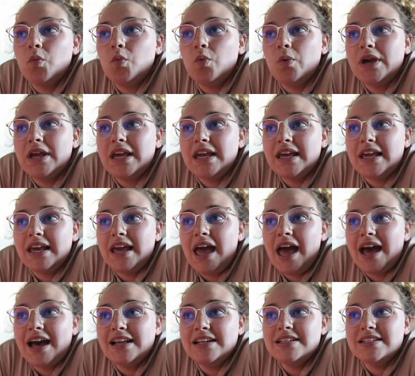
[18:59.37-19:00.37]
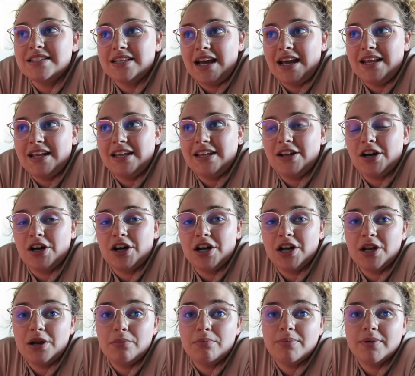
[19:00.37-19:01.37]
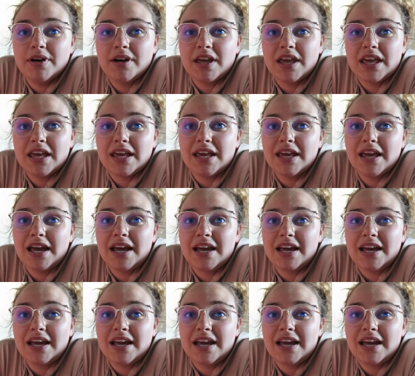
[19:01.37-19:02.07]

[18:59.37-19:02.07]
we had decided on booking